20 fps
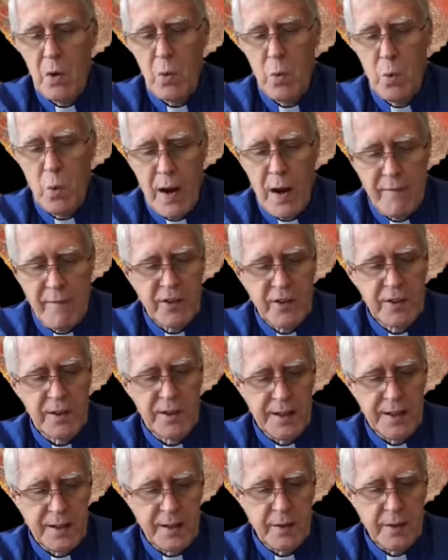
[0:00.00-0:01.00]

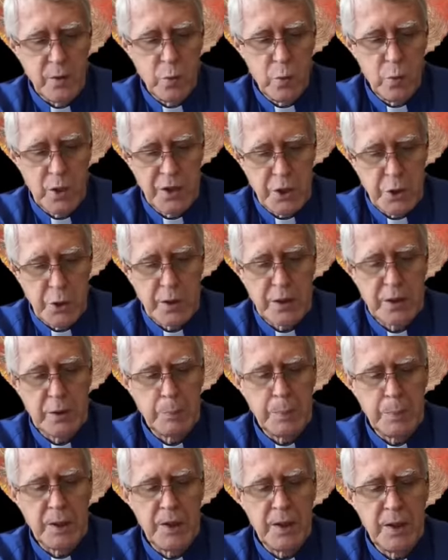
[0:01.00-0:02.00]
Revel in it when you
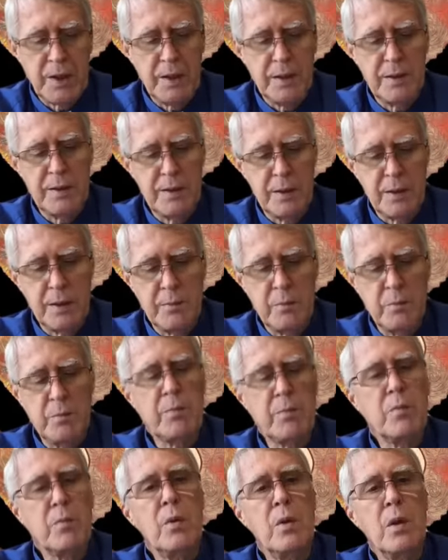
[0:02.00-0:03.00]
experience it.
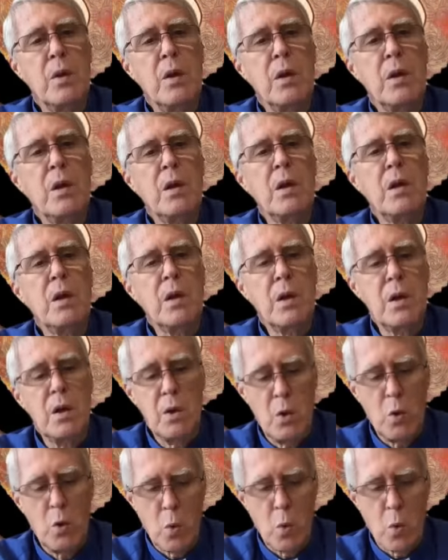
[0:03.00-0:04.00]

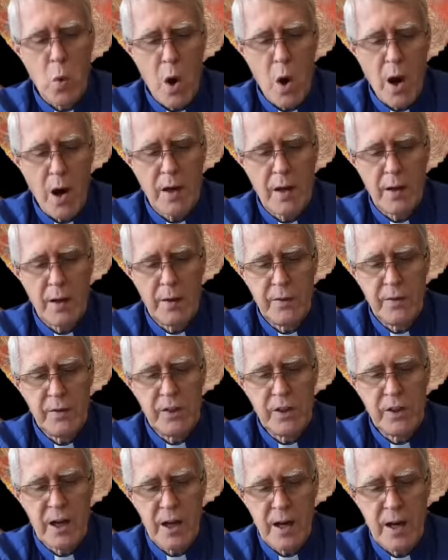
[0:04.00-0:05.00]
Walk
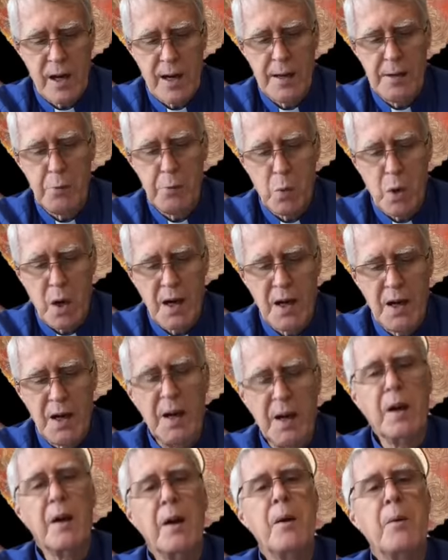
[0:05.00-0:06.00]
the high
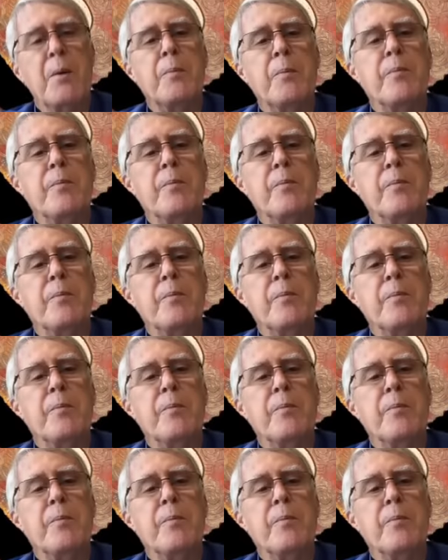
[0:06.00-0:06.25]
wire.